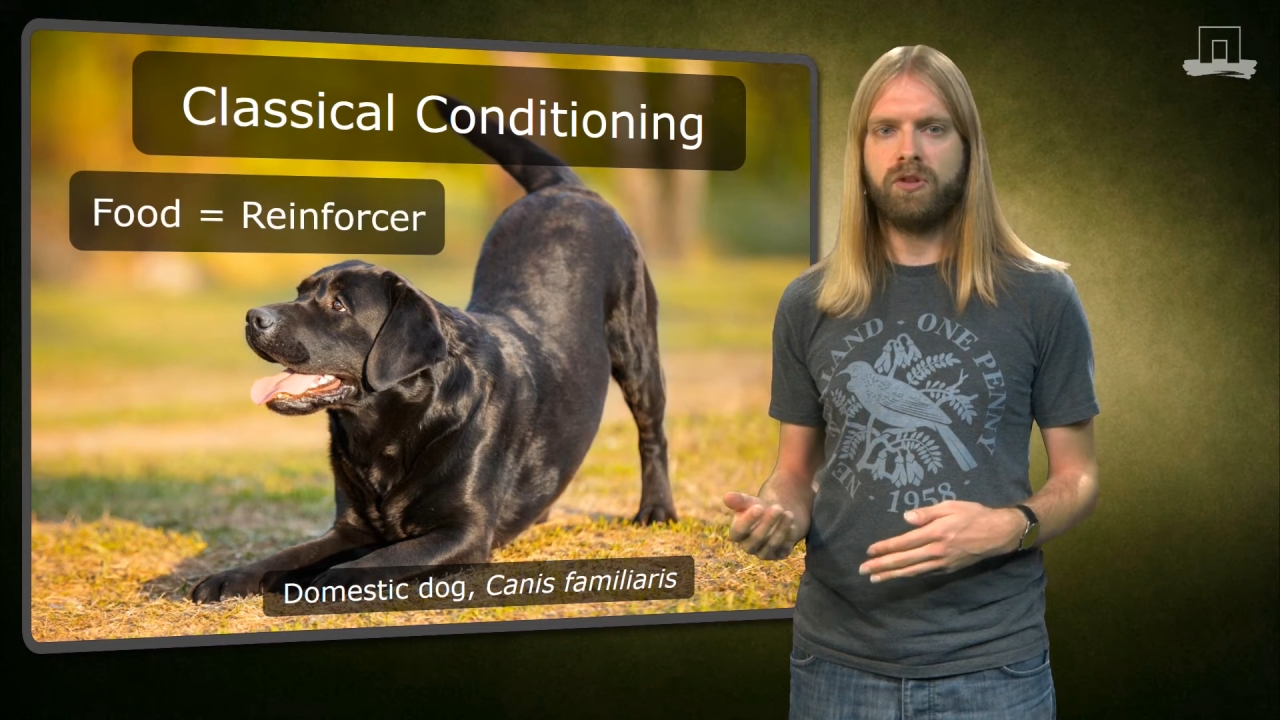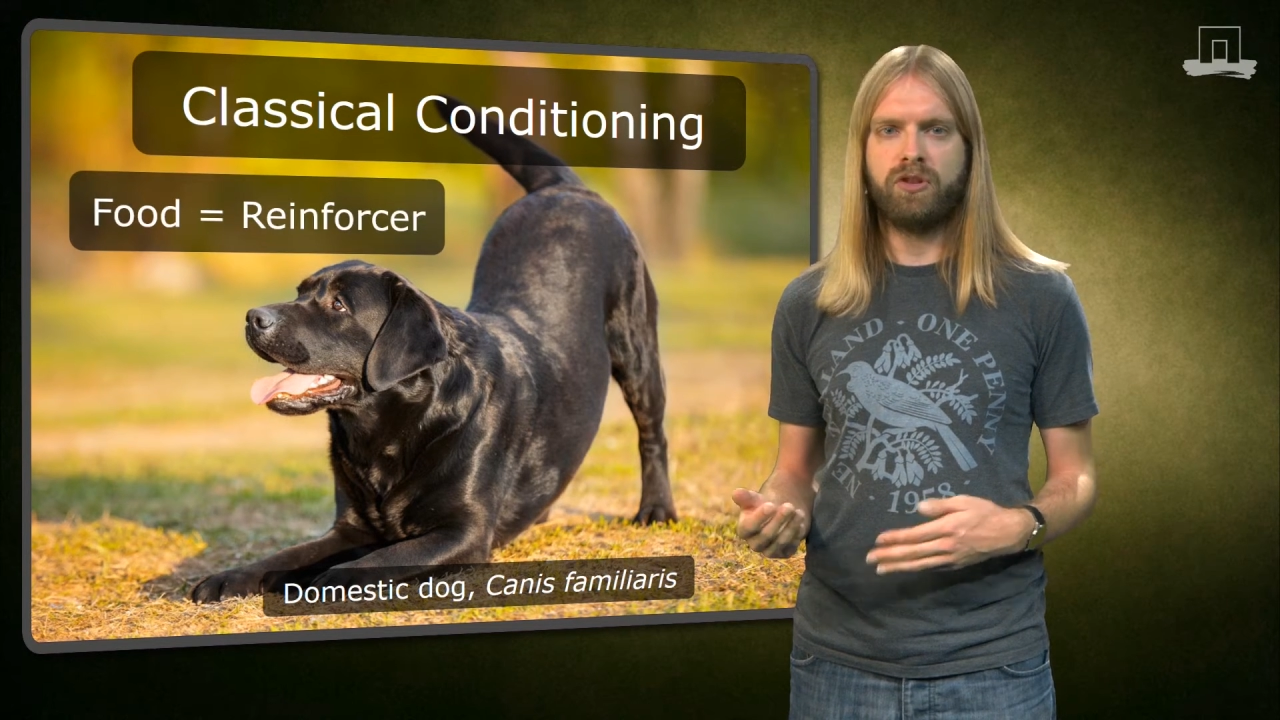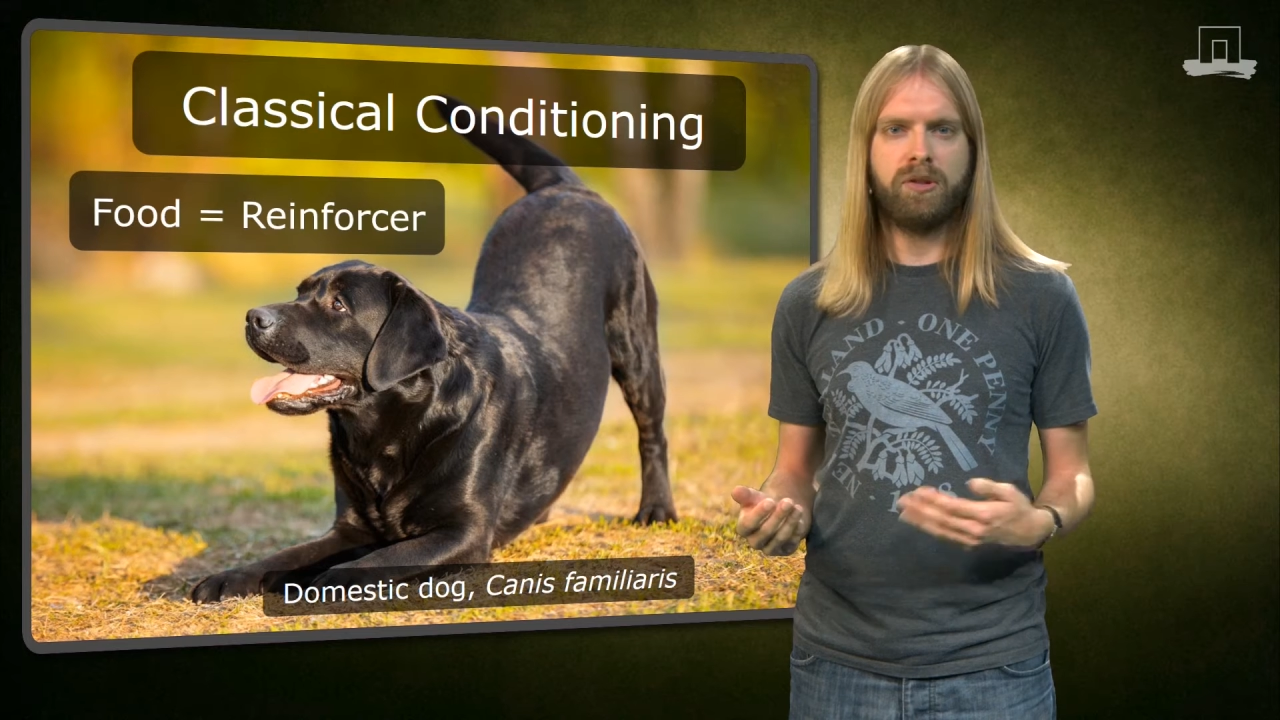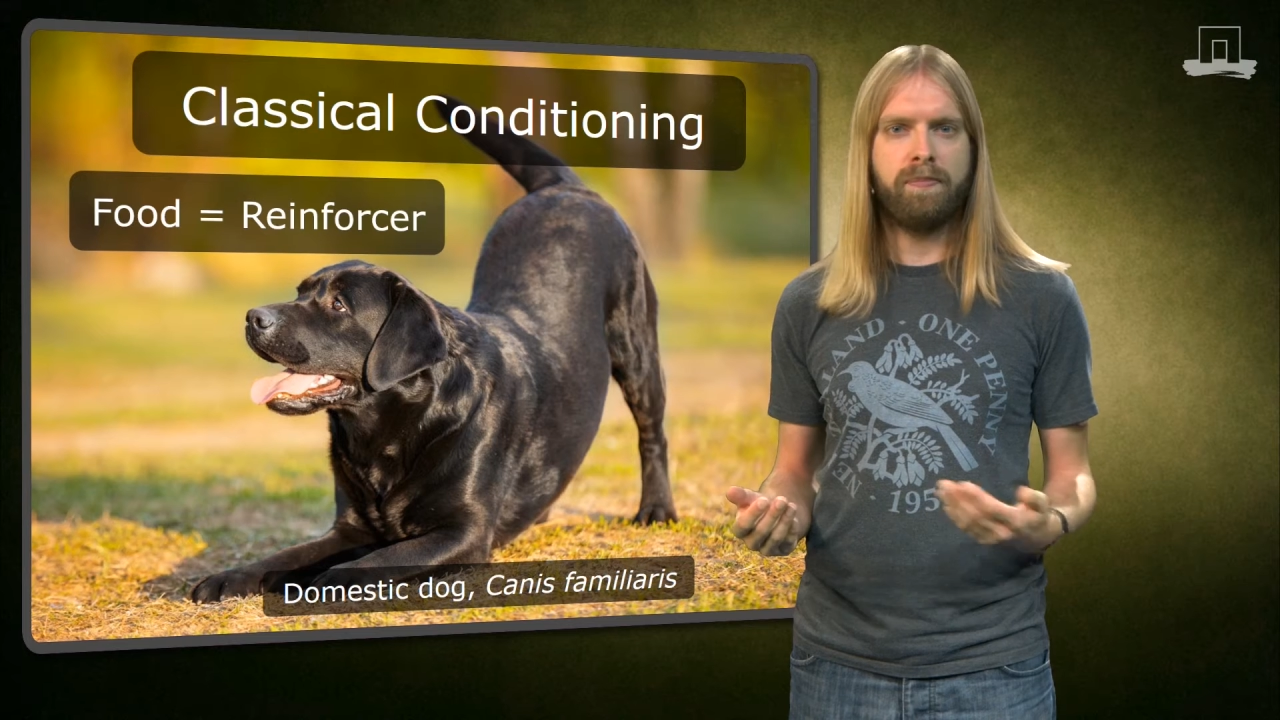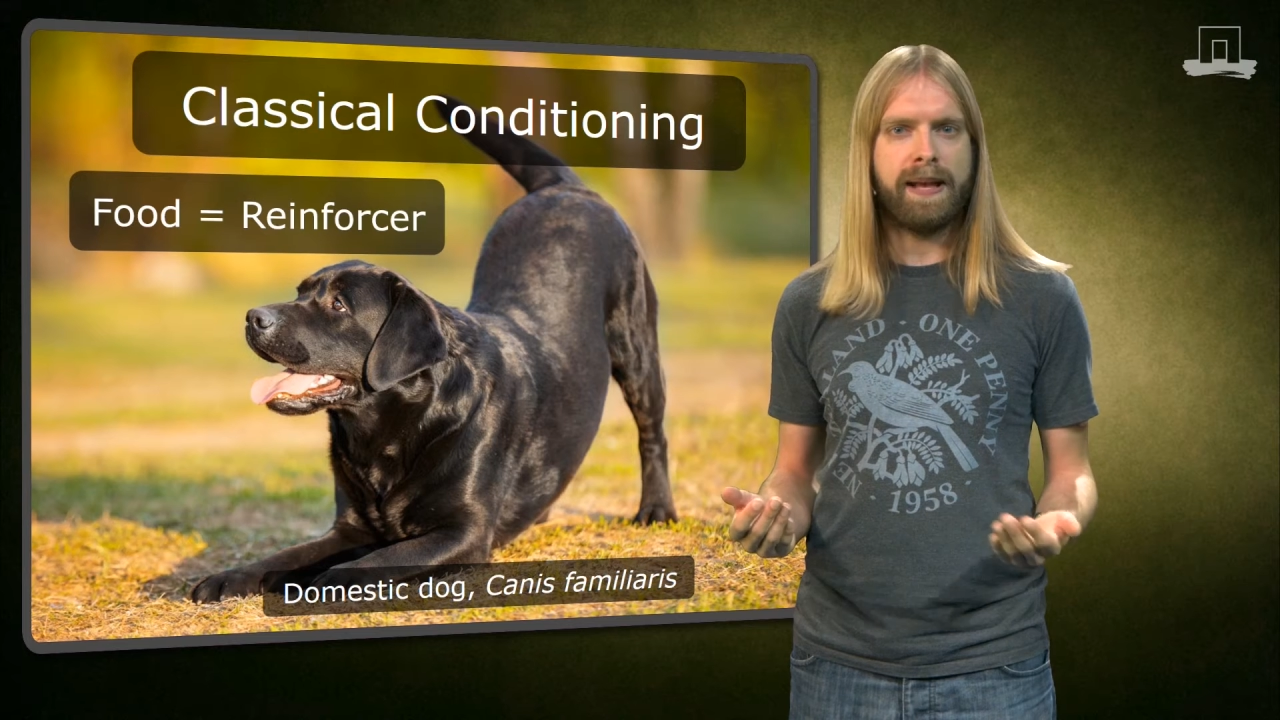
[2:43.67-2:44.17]

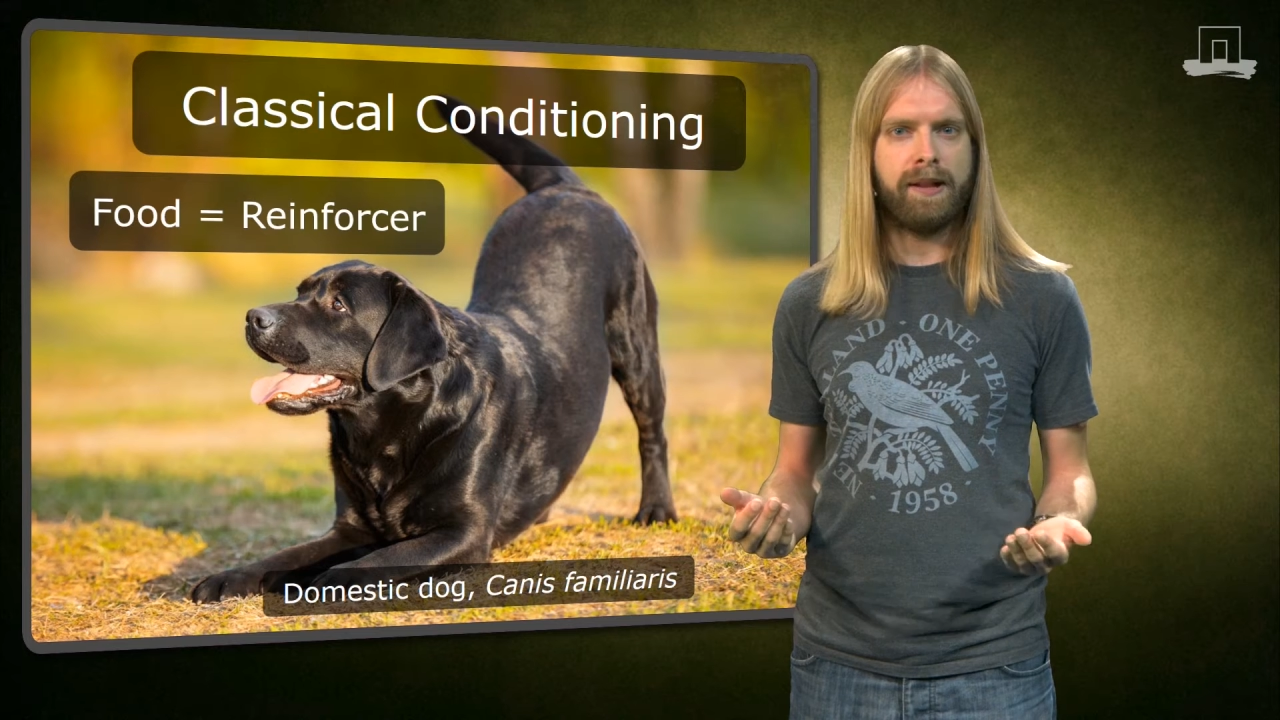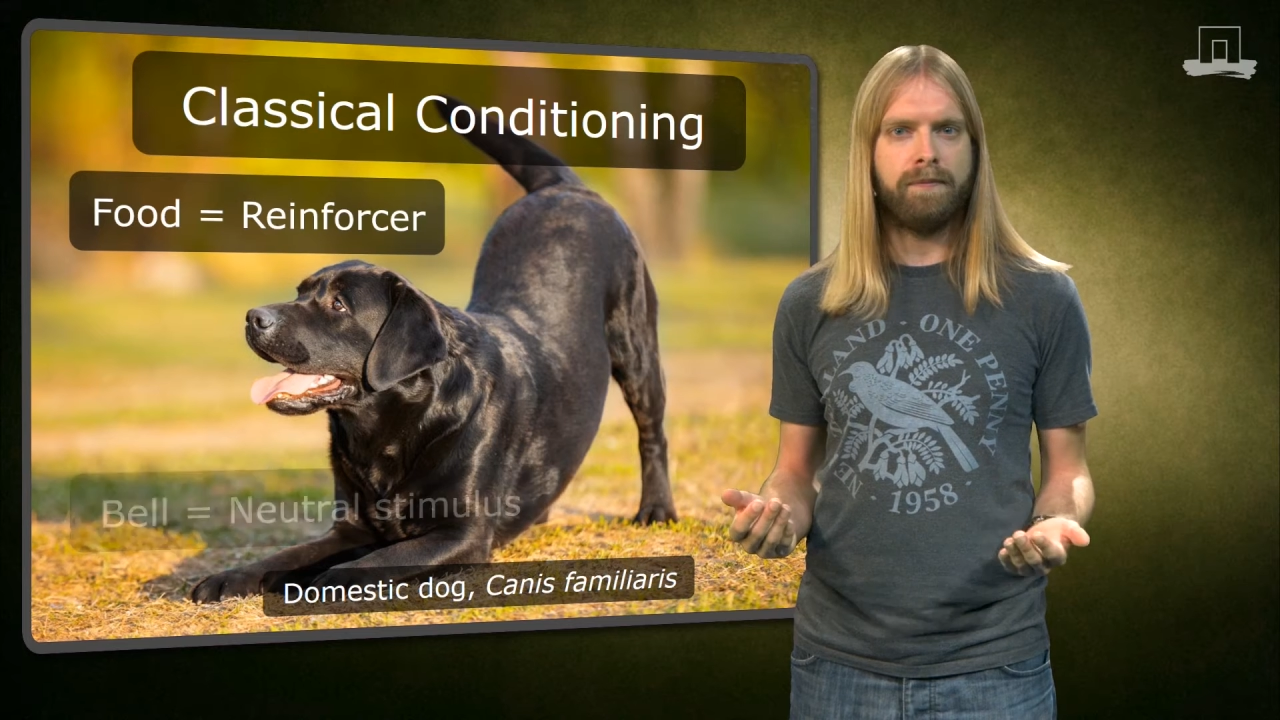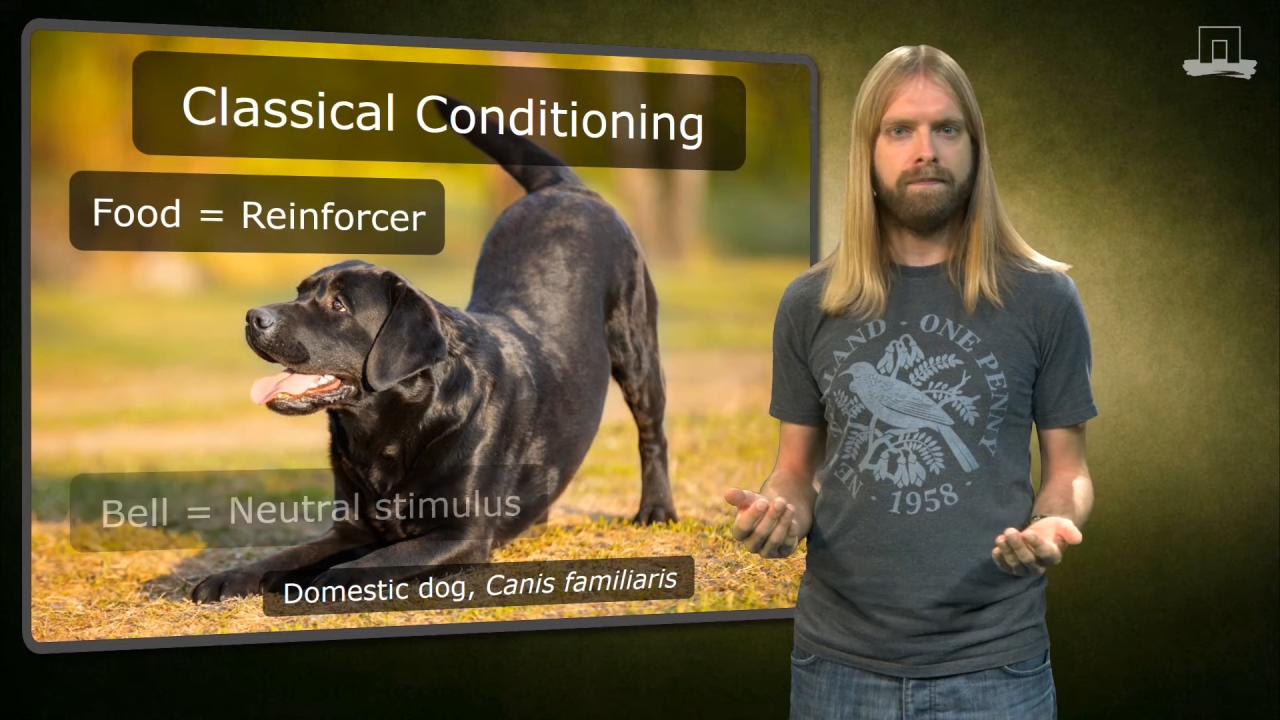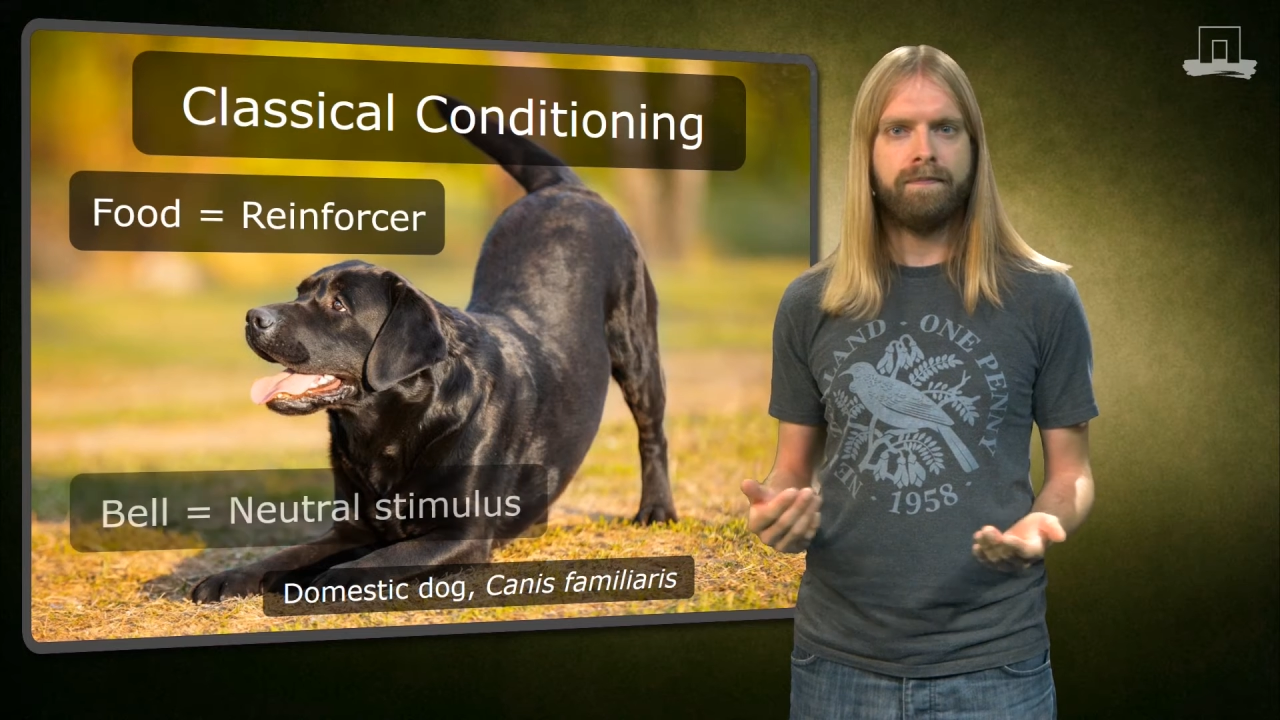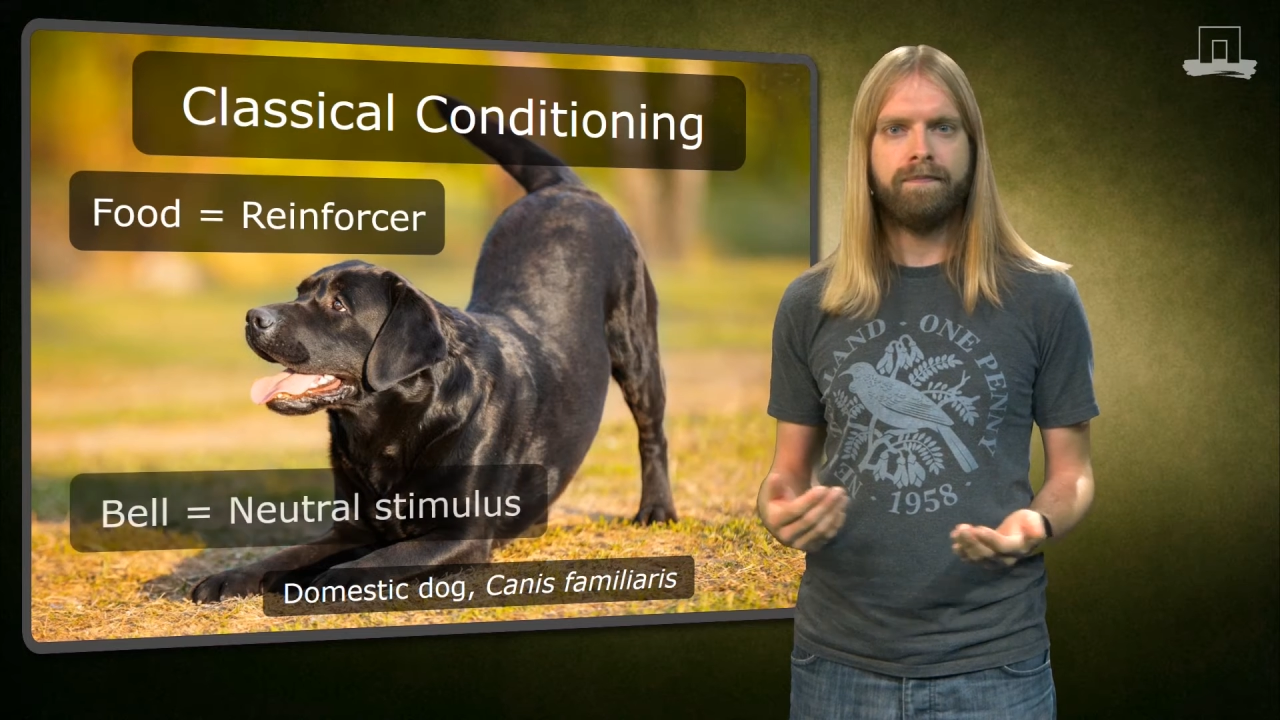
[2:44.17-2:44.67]
such as a
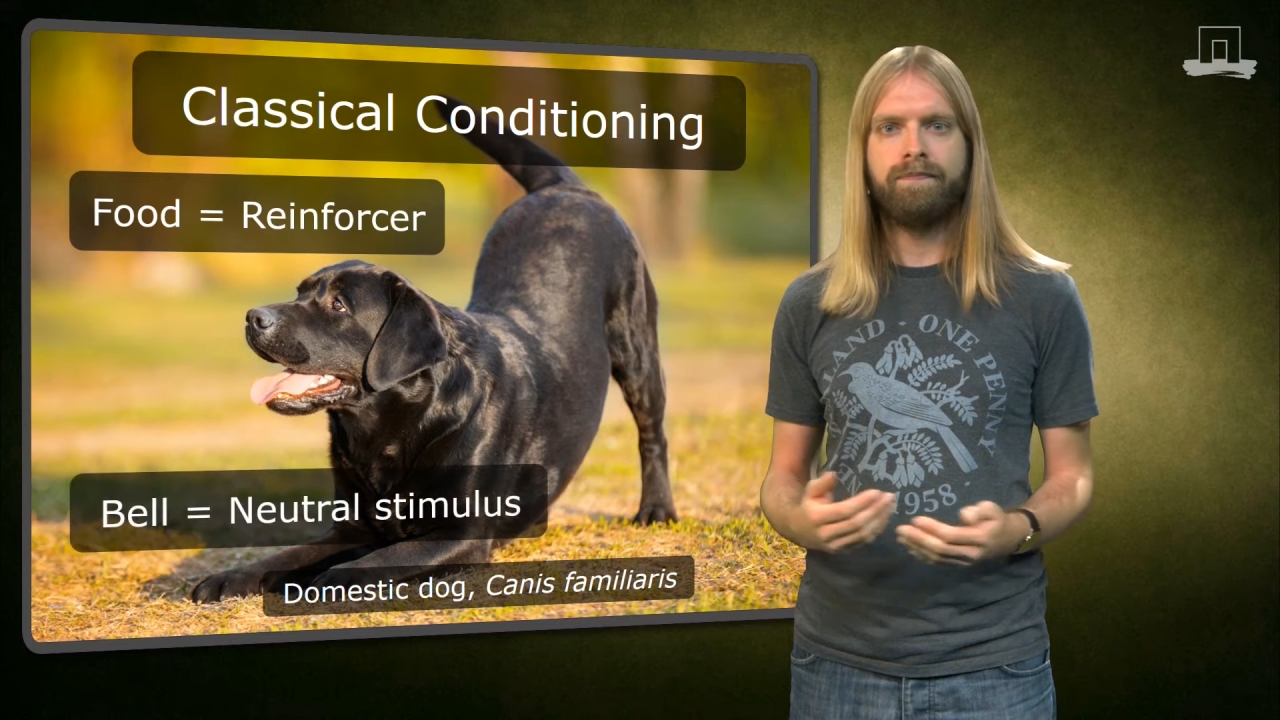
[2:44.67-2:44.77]
bell.